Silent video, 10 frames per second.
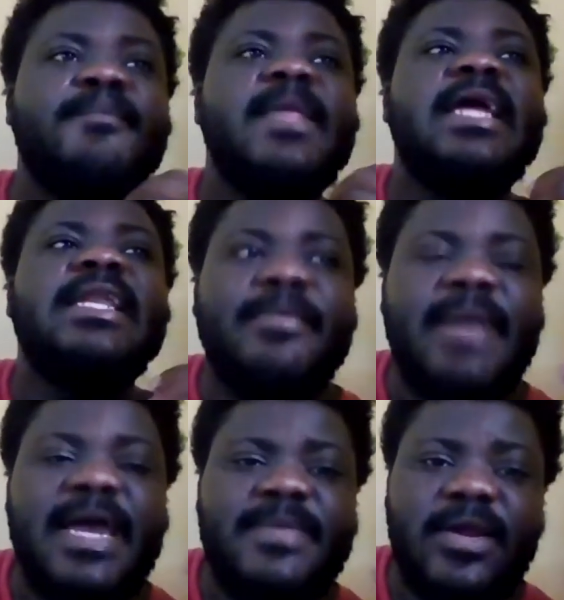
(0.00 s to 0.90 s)
There
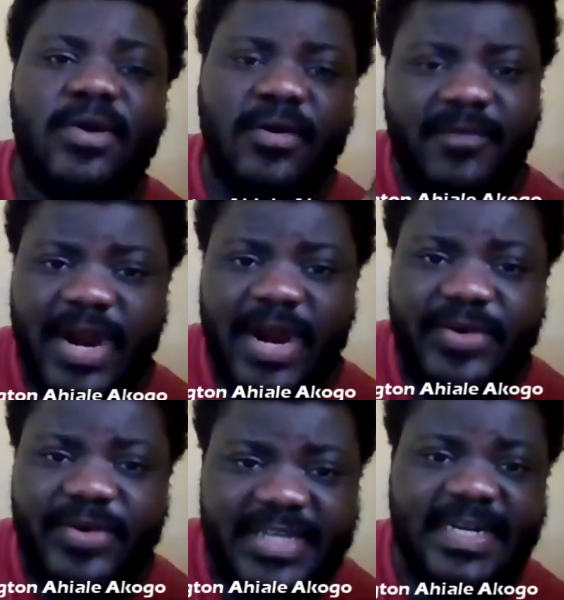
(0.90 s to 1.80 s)
might be a lot of
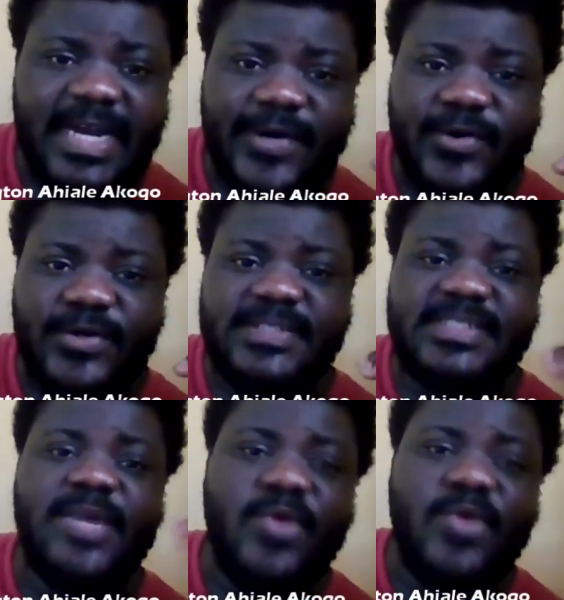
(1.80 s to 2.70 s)
variation across
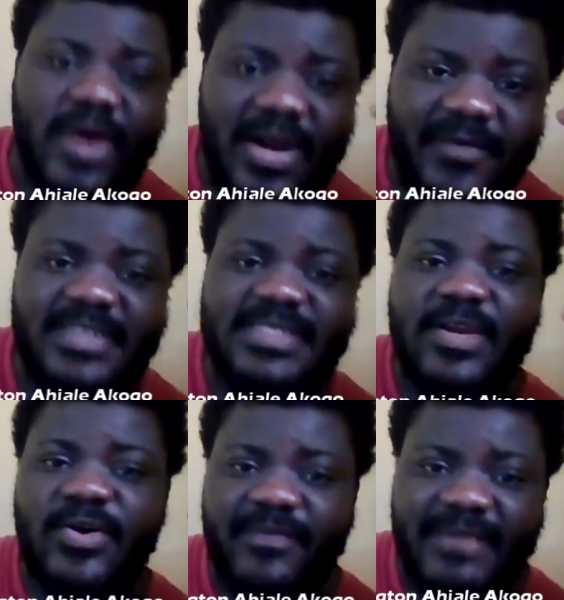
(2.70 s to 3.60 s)
demographics, a
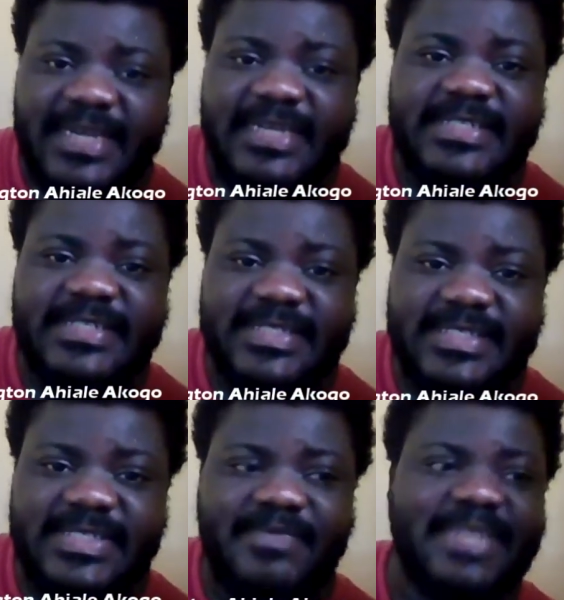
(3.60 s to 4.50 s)
lot of
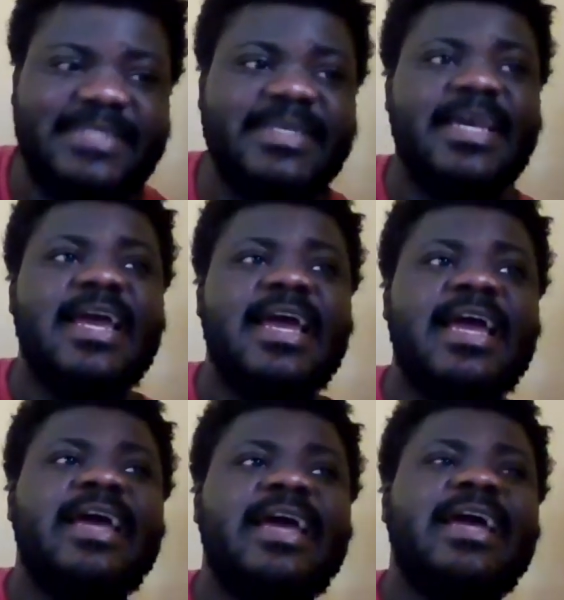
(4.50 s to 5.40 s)
ethnicities, but the
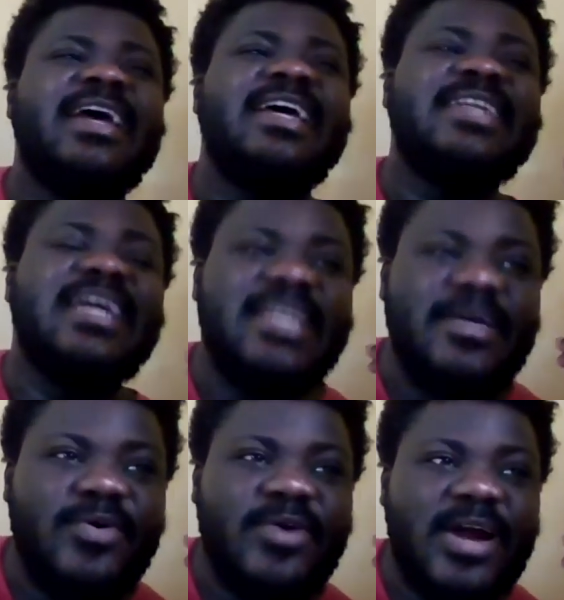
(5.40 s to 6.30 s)

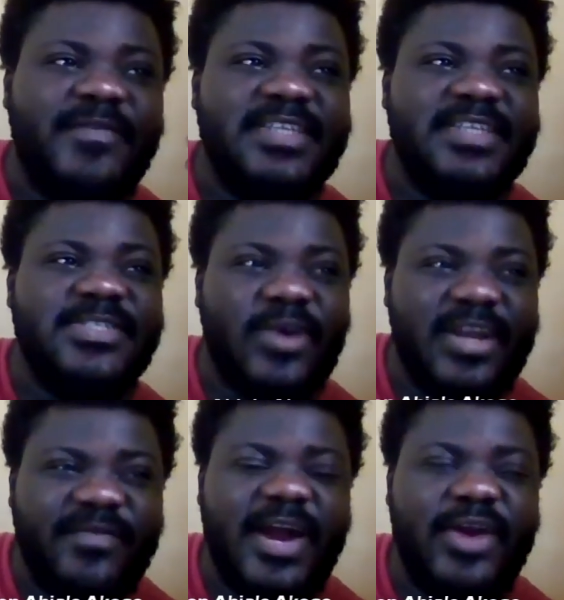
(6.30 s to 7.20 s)
demographics or the
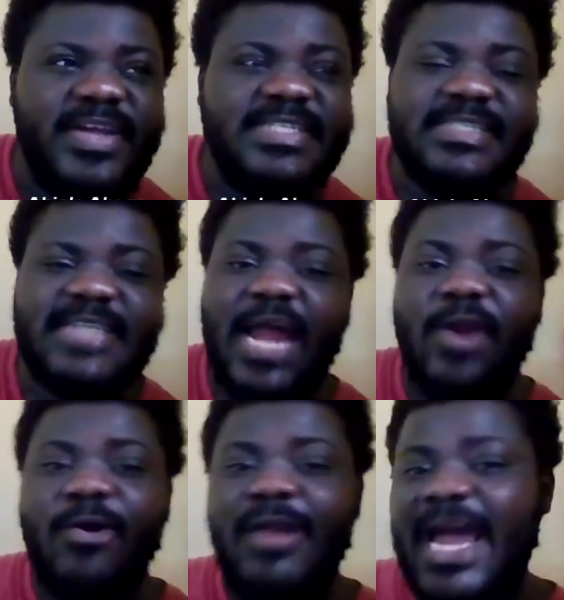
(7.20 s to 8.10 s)
variations are
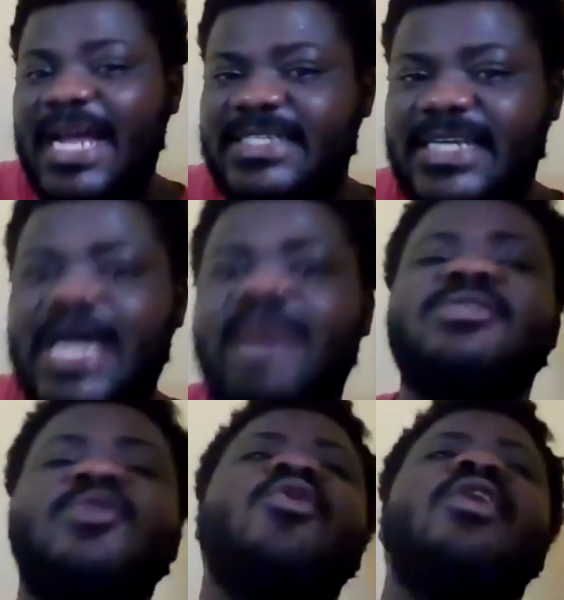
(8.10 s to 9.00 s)
not large enough.
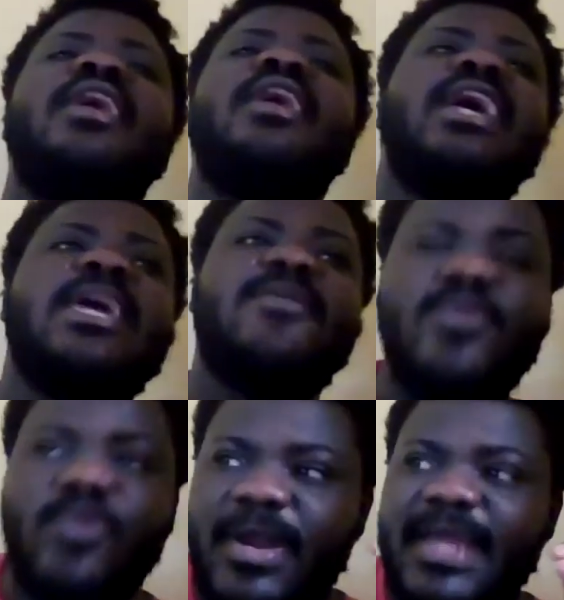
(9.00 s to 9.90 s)
So if you
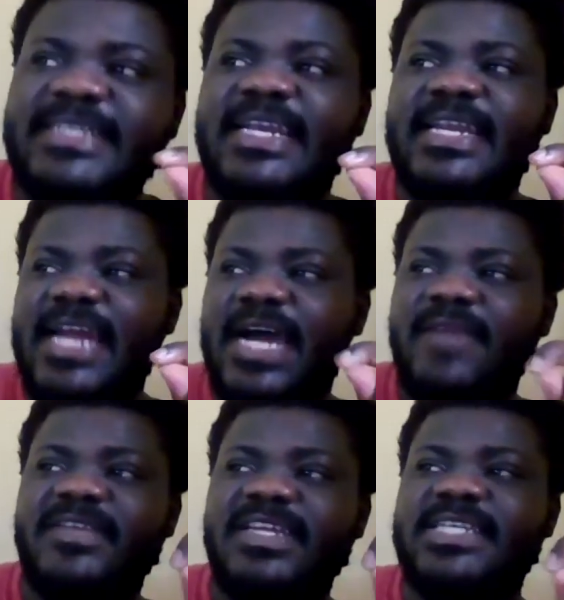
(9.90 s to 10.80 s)
collected enough
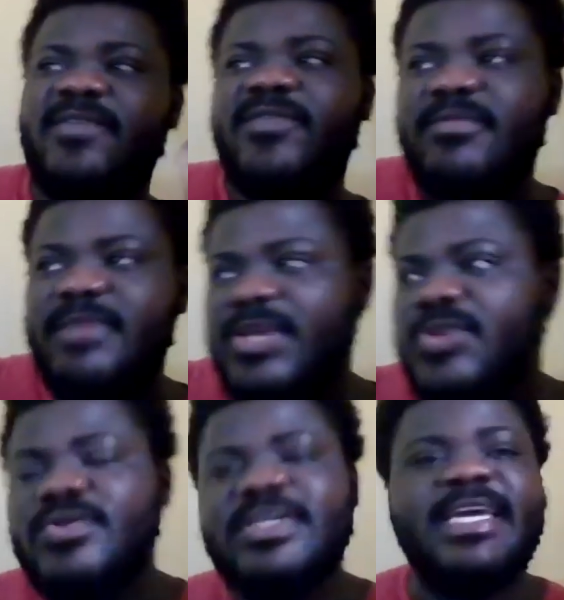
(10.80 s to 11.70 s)
data from the
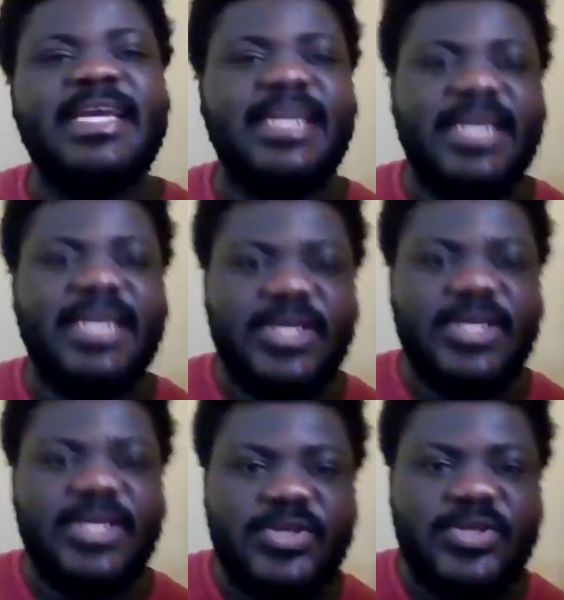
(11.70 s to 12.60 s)
UK,
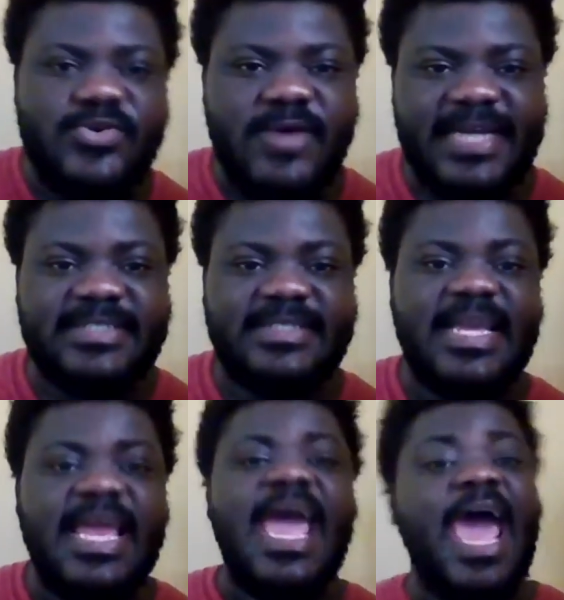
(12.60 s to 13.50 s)
the US,
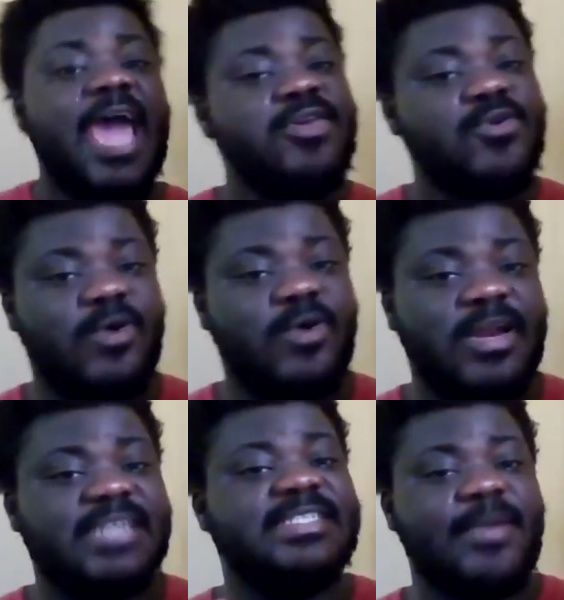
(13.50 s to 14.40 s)
and you collect
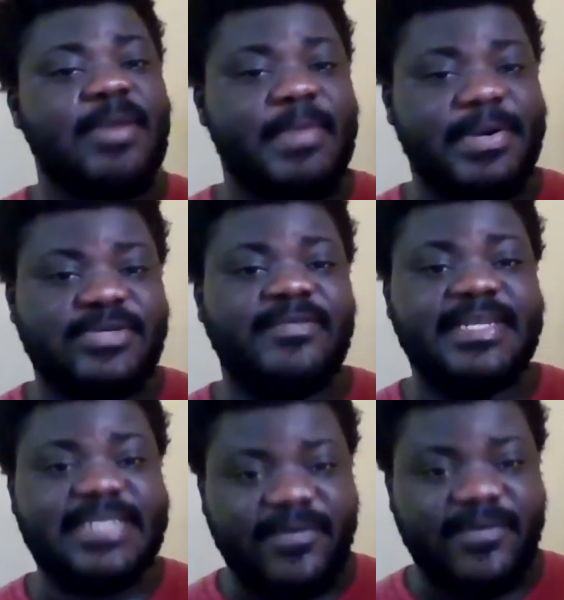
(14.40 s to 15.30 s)
some amount of
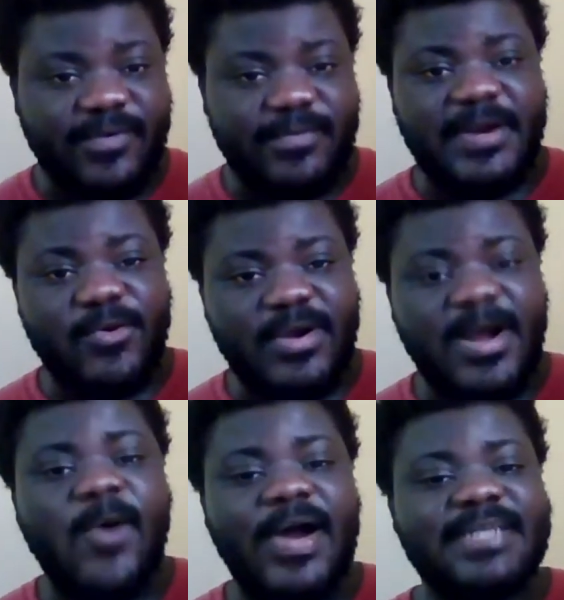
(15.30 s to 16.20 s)
data from the local
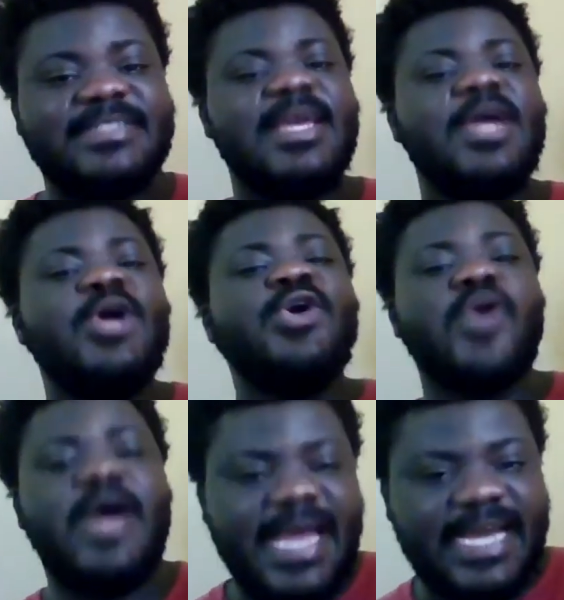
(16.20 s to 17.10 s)
ones, your
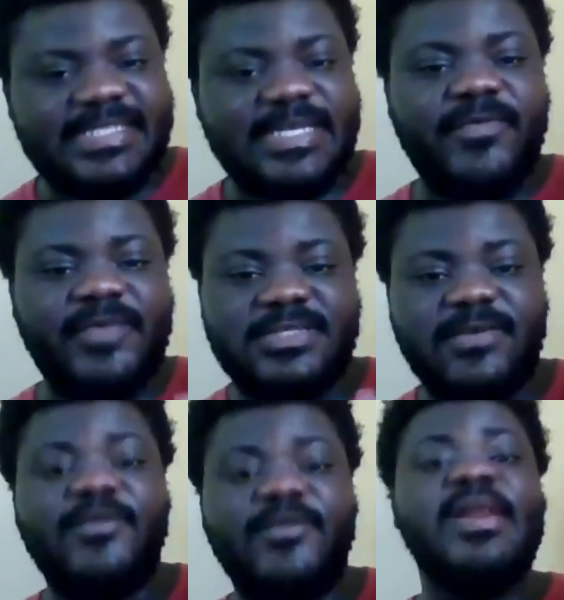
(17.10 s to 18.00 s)
AI system will first of
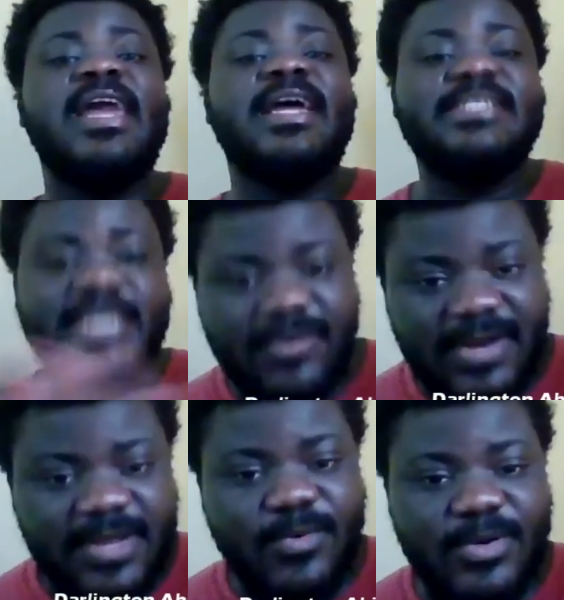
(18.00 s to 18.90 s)
all learn generally
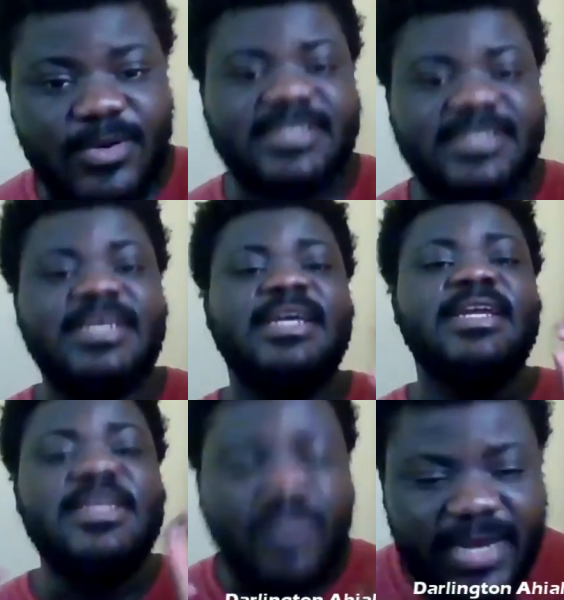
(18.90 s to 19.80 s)
what
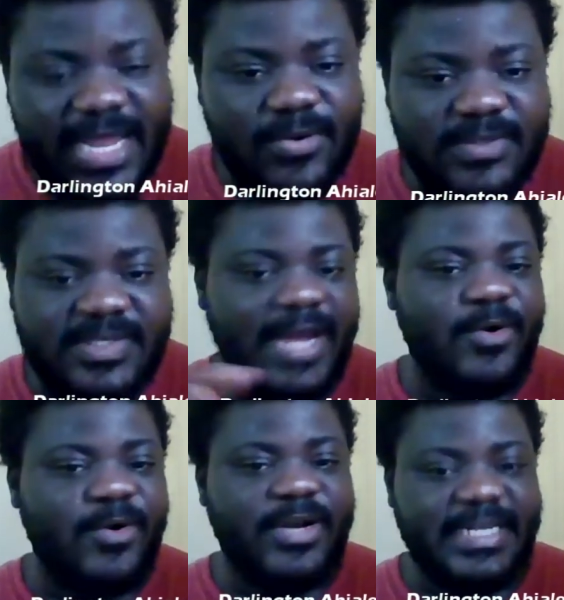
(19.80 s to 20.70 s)
pneumonia looks
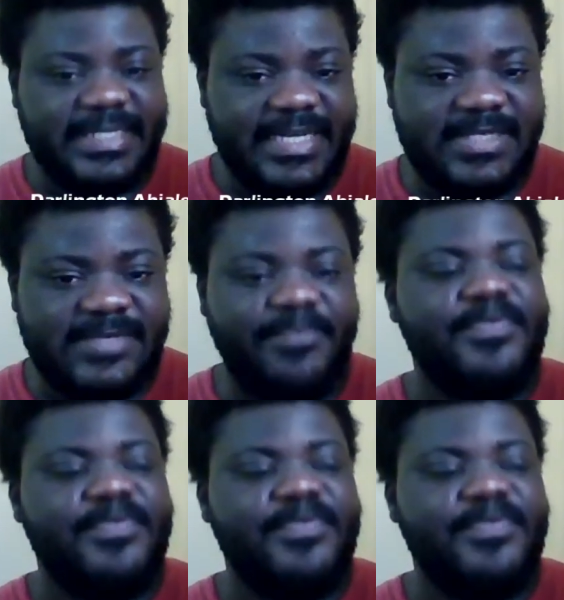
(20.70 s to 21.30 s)
like on the chest.